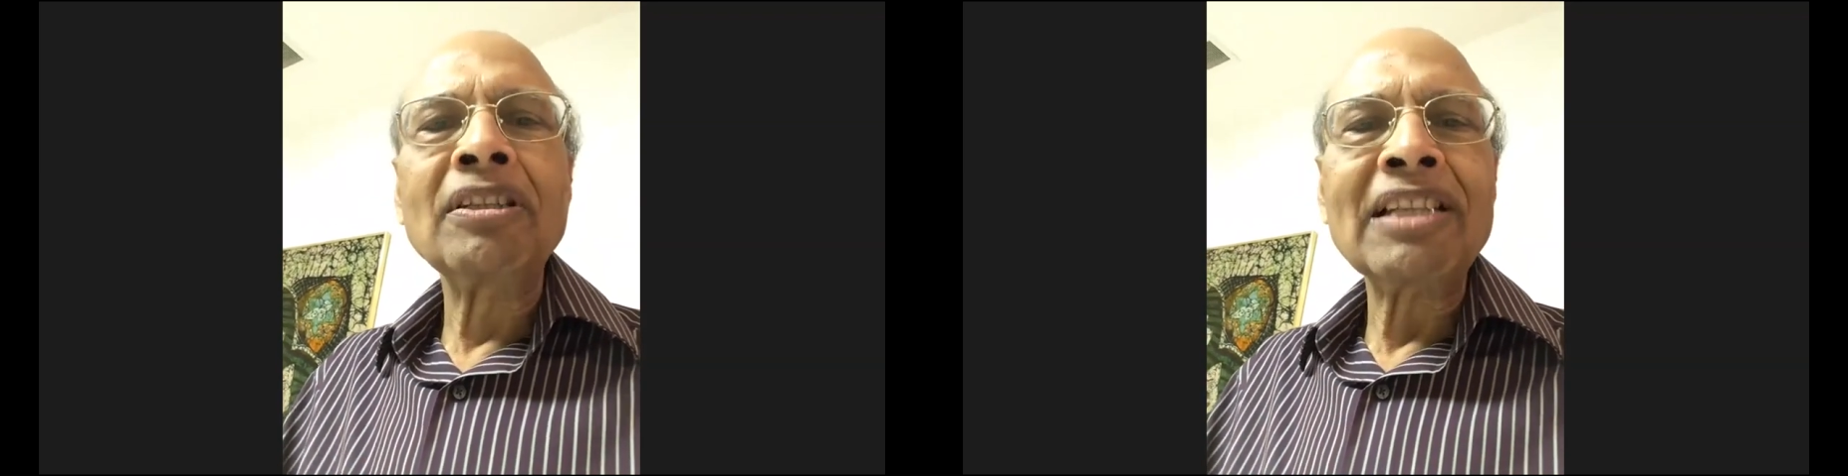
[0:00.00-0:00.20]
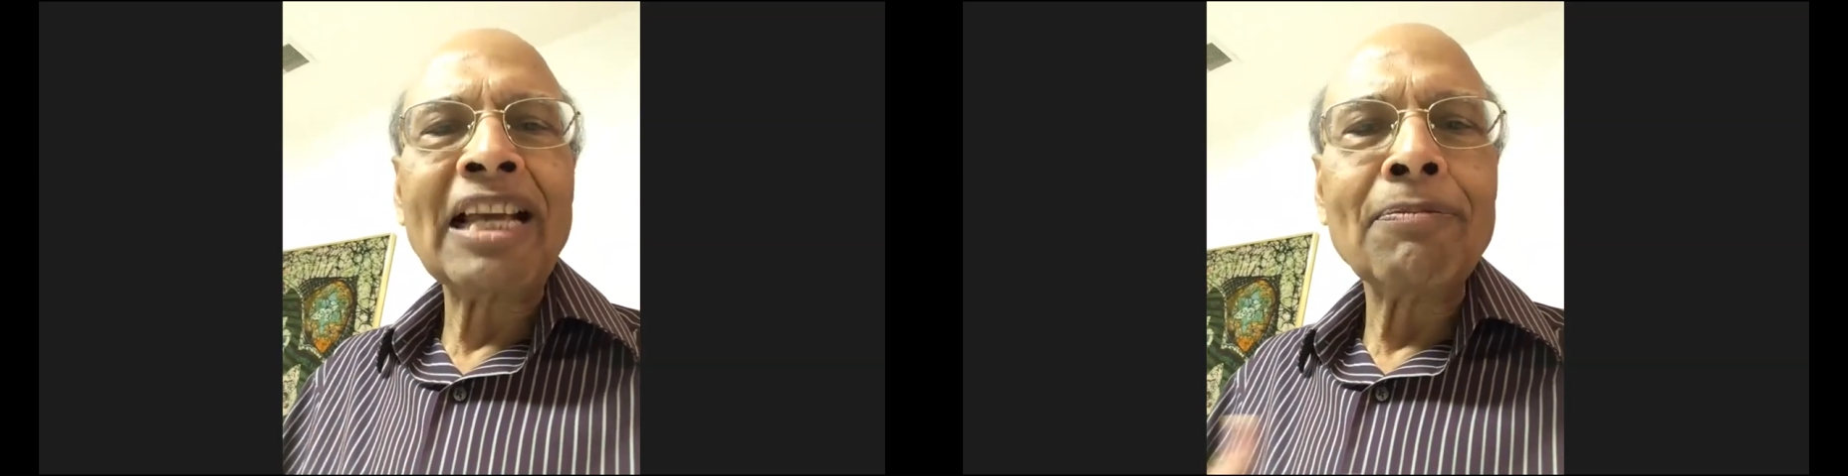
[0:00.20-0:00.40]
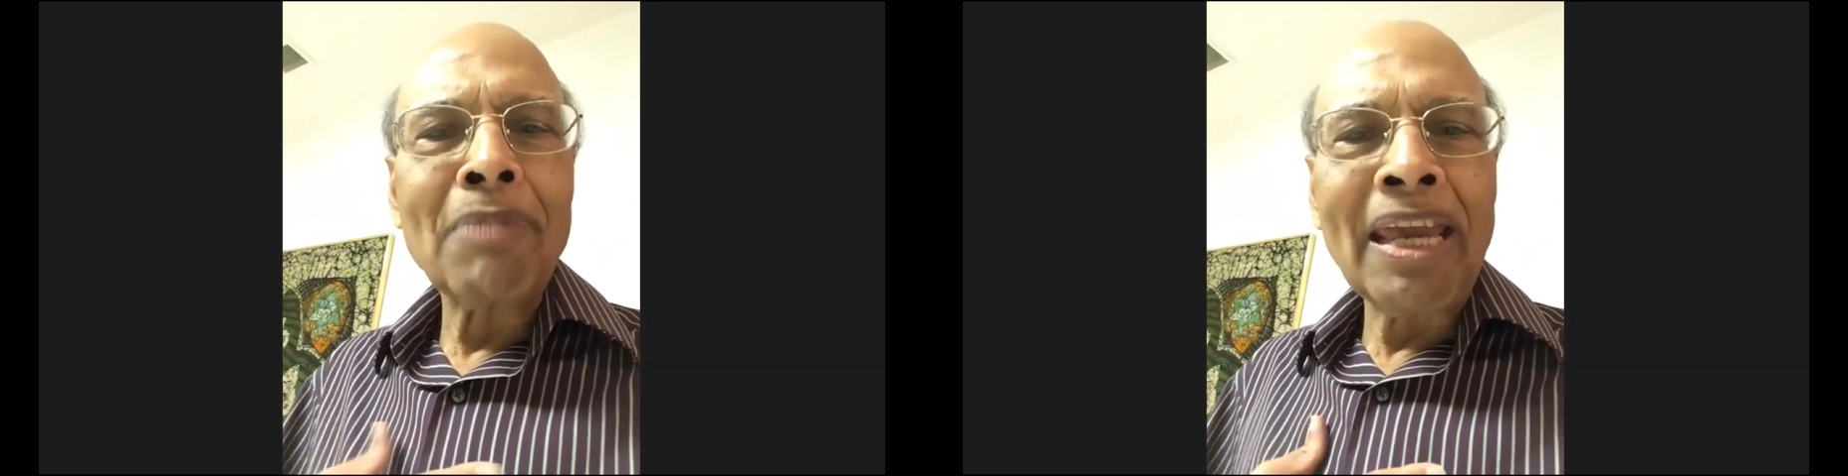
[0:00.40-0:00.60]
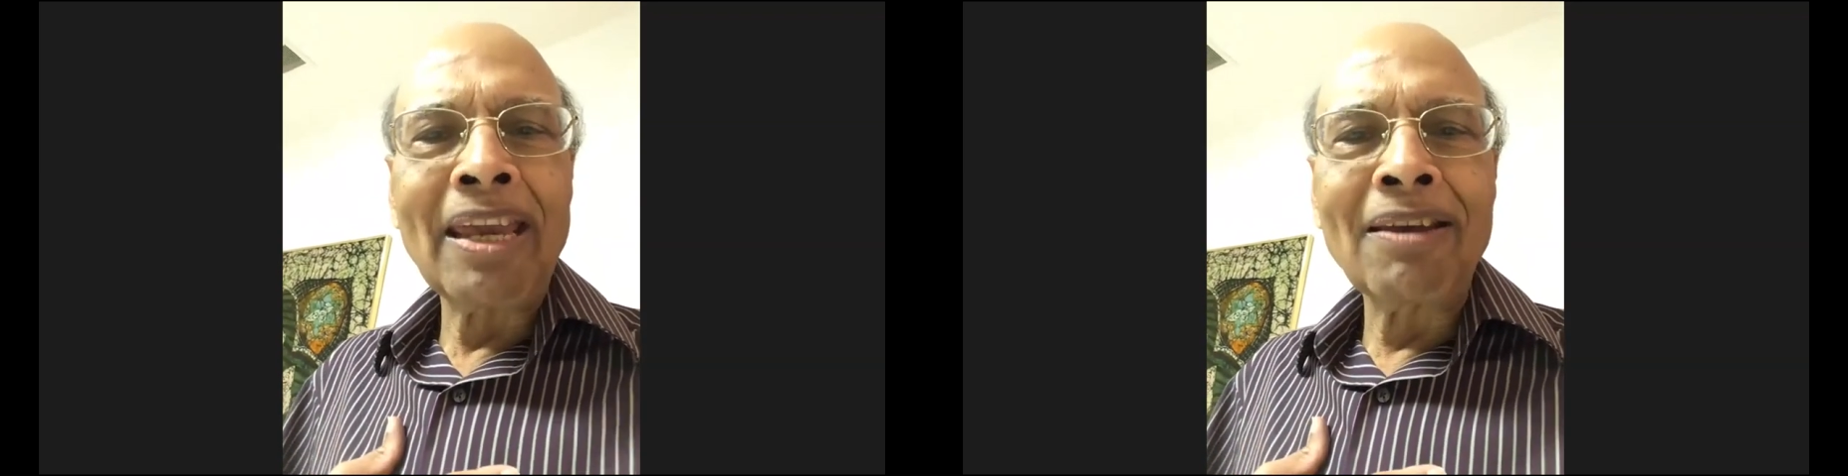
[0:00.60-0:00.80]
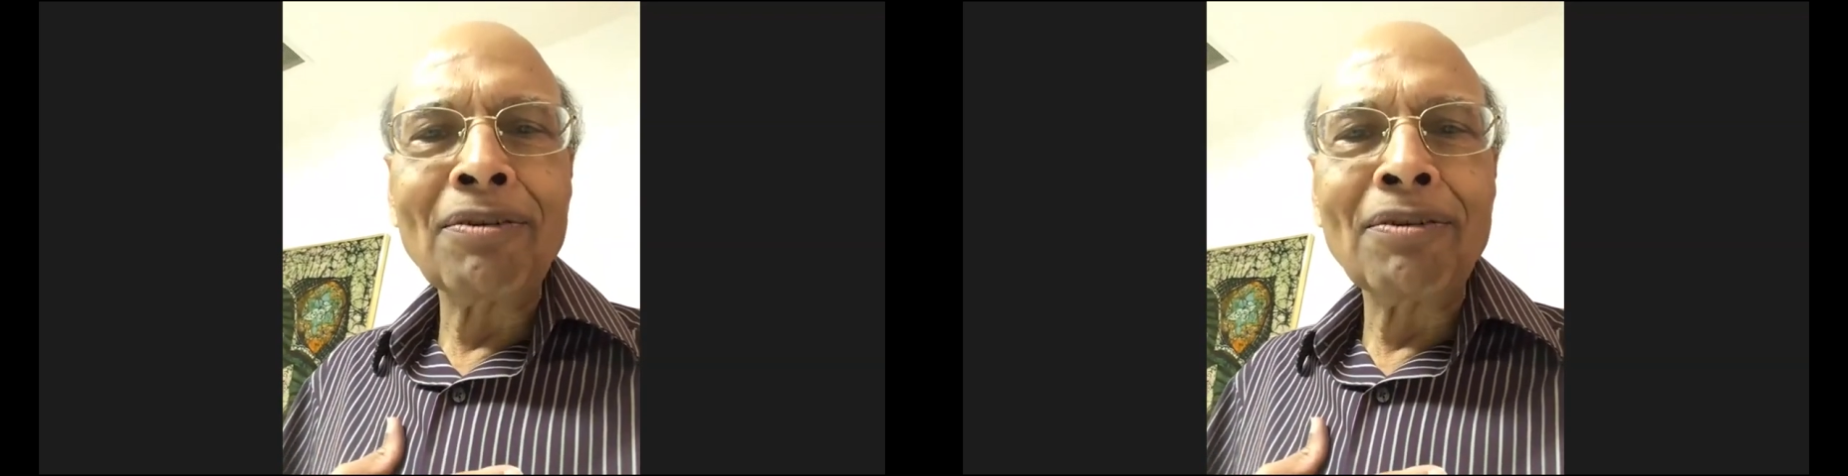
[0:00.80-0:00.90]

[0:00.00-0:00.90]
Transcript: like me,